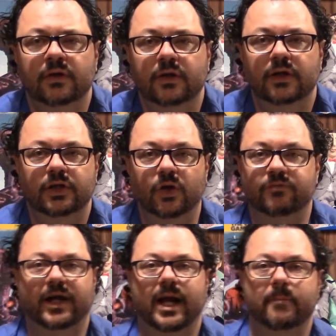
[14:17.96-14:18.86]
You know, if
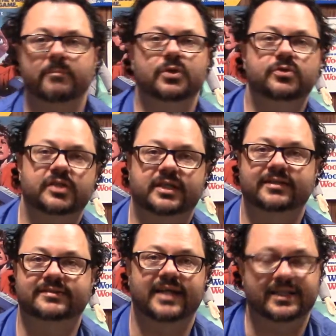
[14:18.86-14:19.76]
I got music
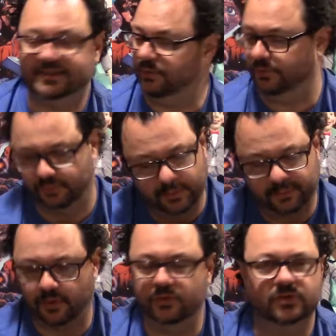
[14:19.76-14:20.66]
cassettes, I would rip
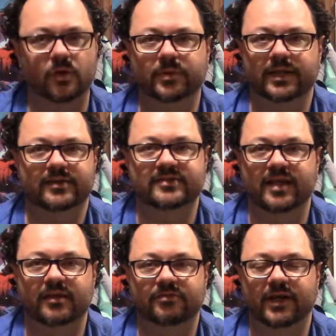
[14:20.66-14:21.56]
those up, get the
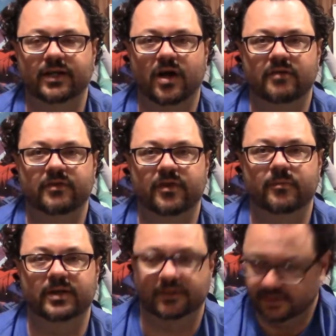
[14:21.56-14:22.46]
cellophane off of them,
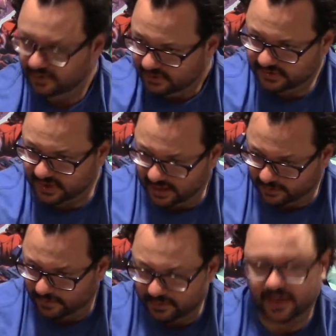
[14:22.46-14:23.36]
and set them
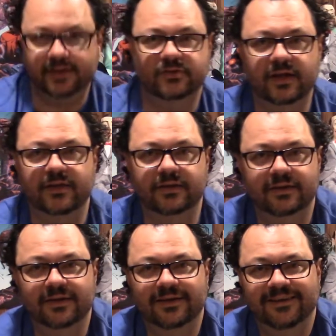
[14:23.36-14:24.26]
up nice on the,
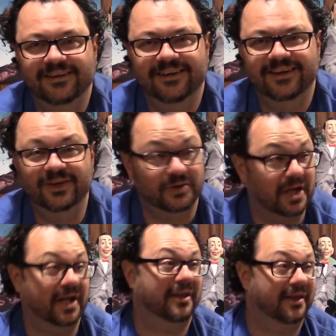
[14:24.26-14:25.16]
you know,
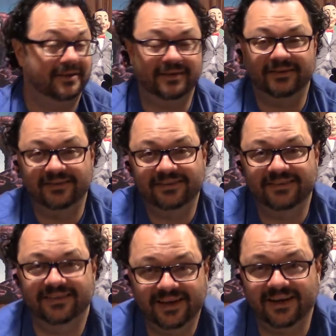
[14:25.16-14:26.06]
kind of like,
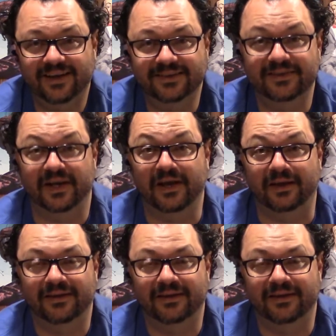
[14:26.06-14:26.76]
kind of like today.